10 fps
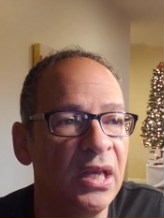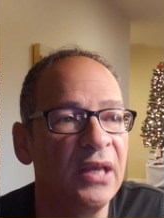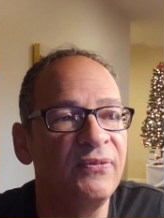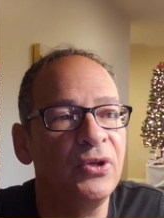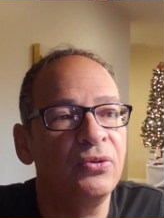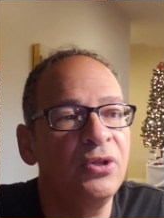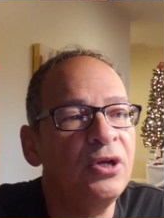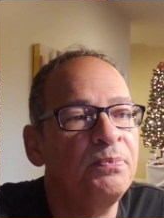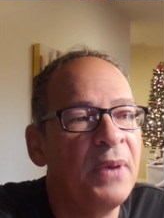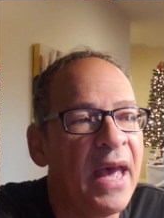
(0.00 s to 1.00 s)
If you
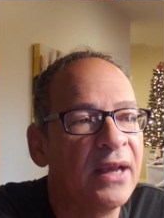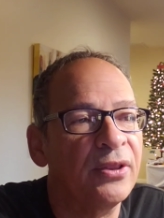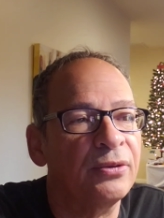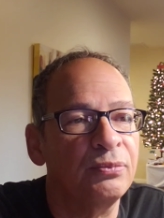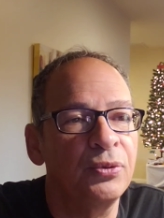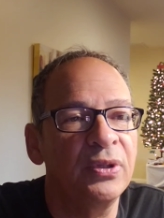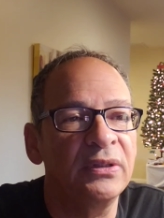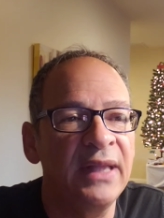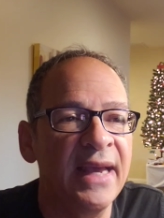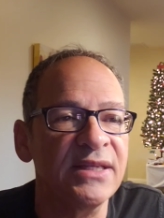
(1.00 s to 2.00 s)
look back through the
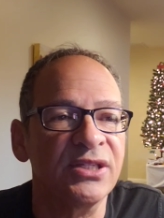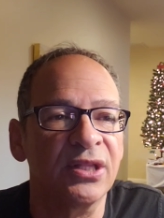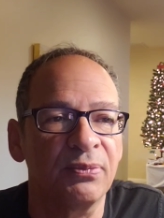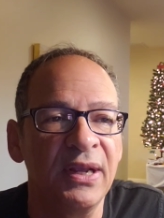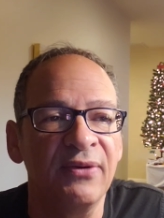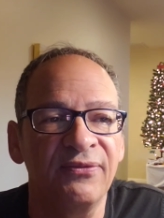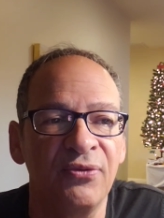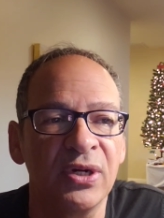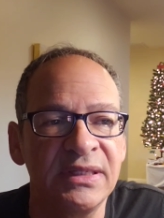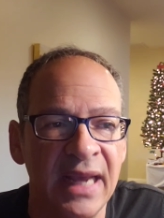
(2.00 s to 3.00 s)
last 3 or
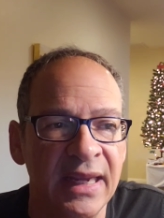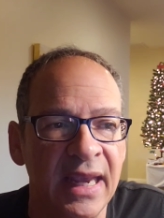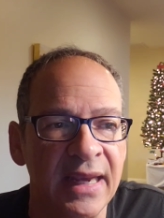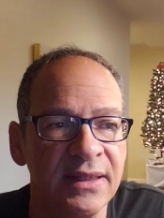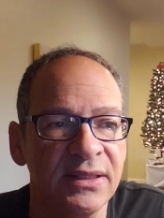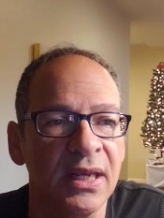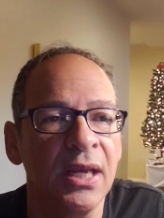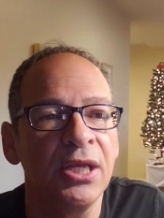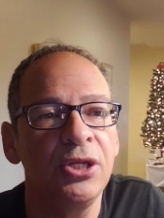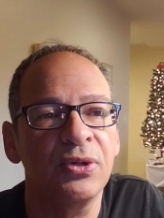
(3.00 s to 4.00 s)
4 decades,
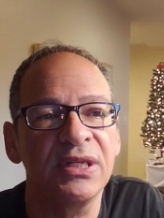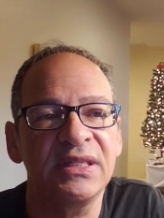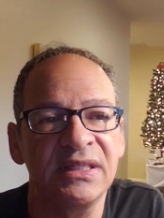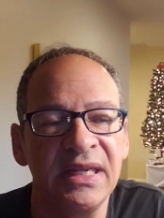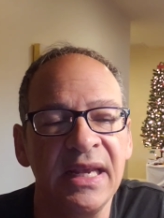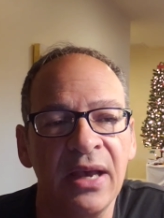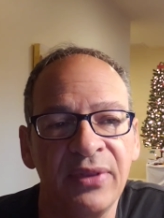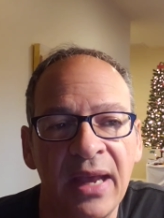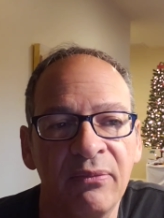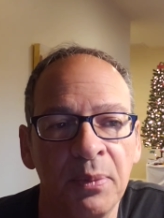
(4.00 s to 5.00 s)
you can see how
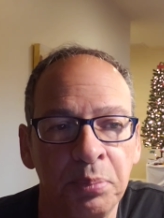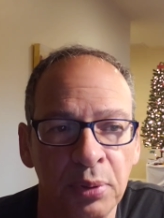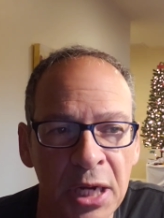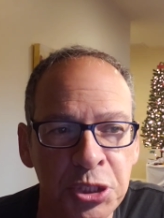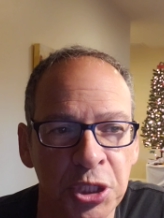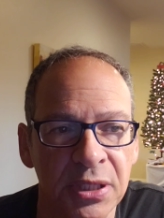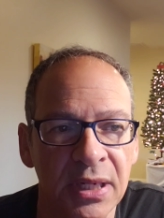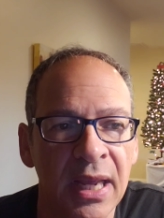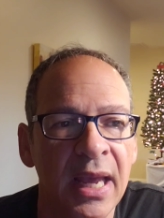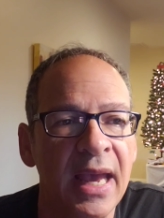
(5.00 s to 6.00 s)
that
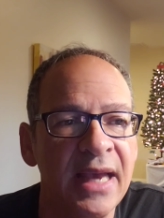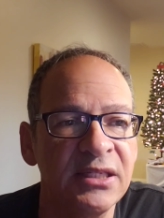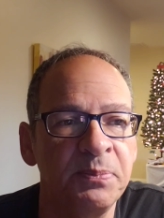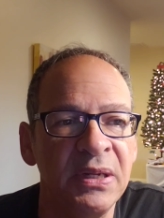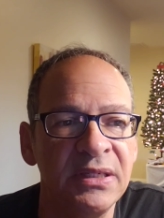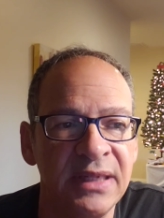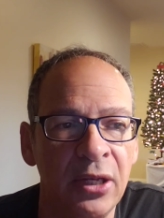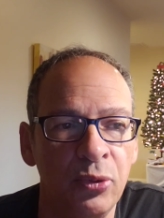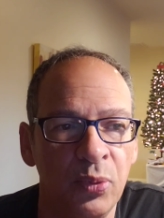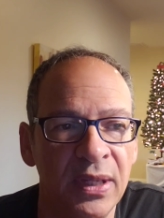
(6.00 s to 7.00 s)
repression has been
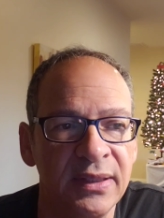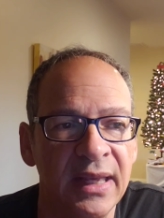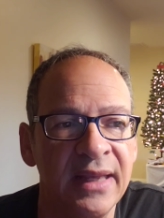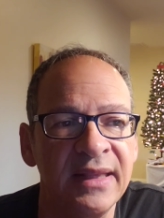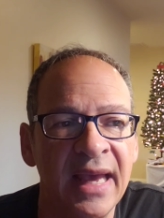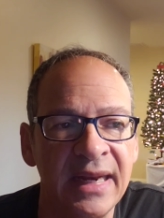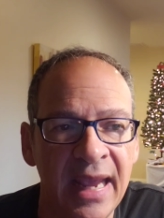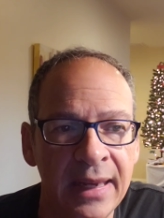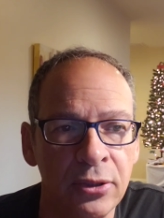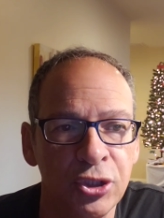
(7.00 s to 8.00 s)
dealt with and that
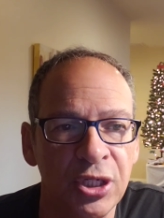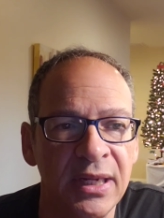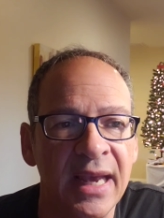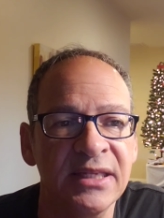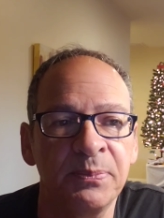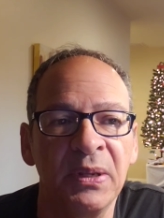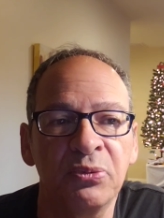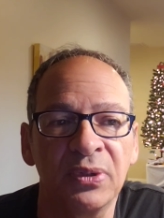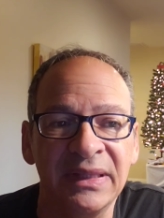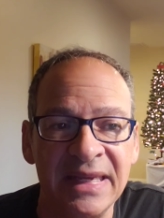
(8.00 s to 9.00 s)
energy has
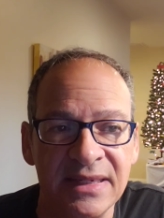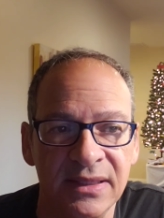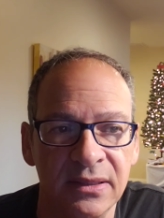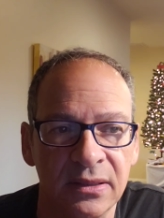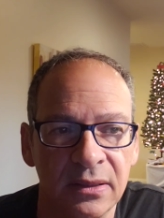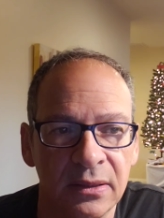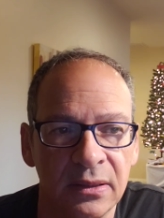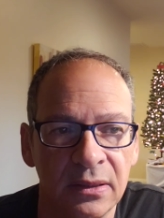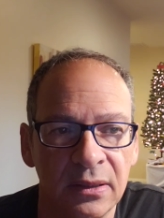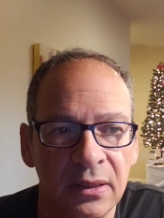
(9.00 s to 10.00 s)
been released.
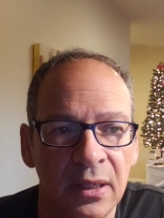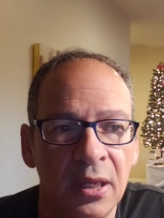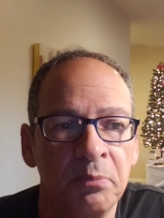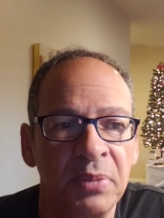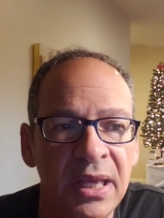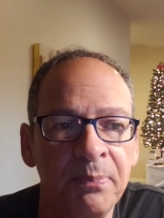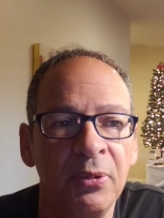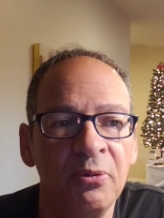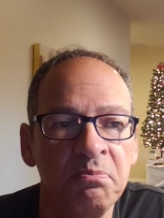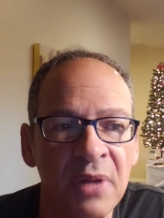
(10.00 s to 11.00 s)

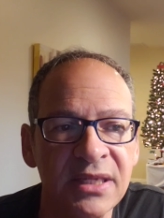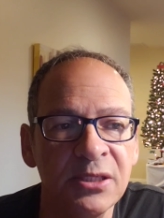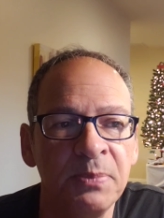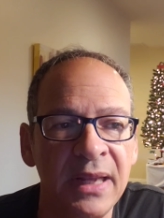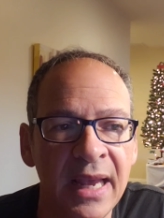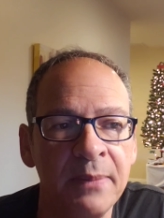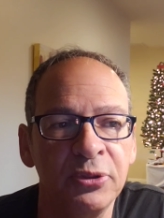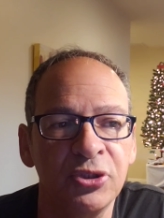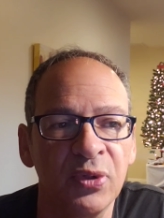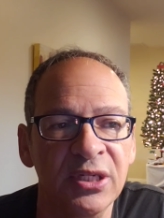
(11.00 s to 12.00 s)
People must be
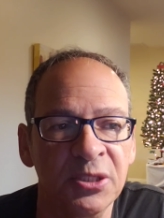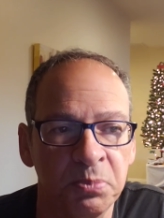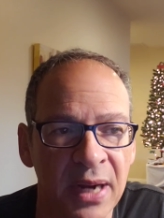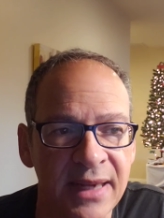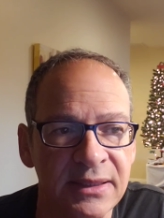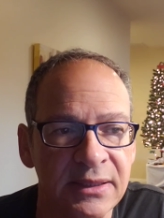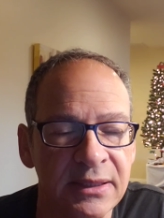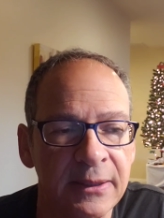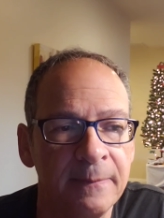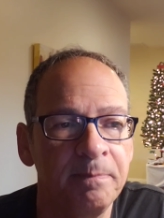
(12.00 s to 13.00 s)
able to
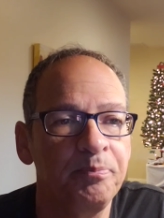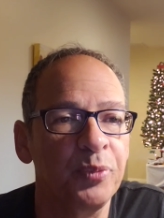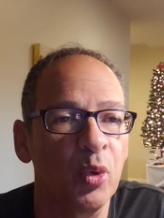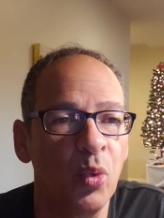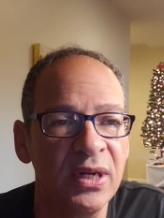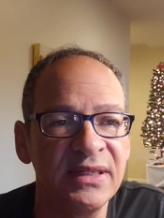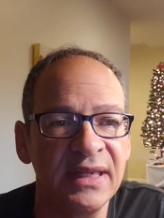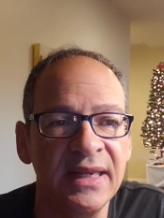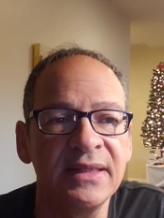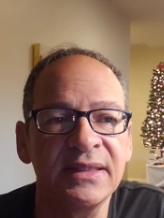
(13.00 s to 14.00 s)
express what
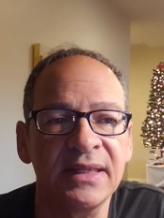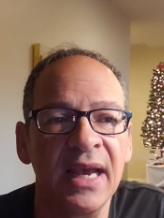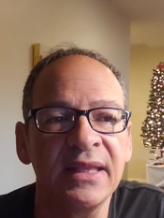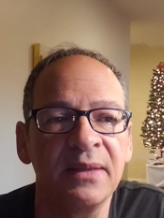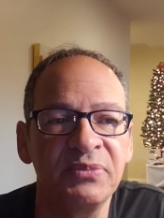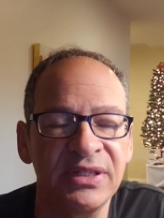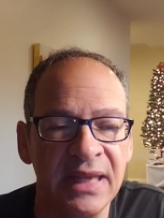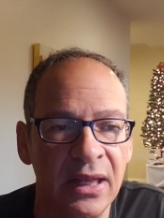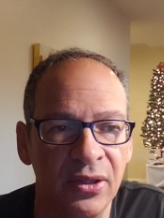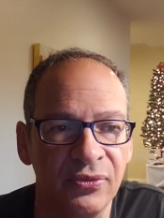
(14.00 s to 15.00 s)
is inside
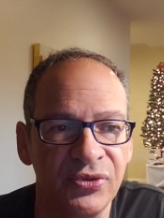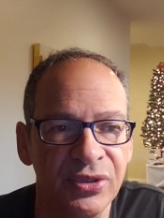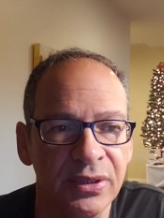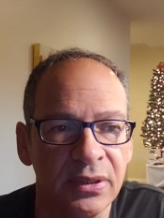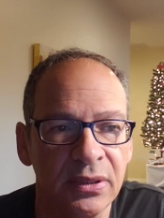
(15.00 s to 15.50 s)
themselves.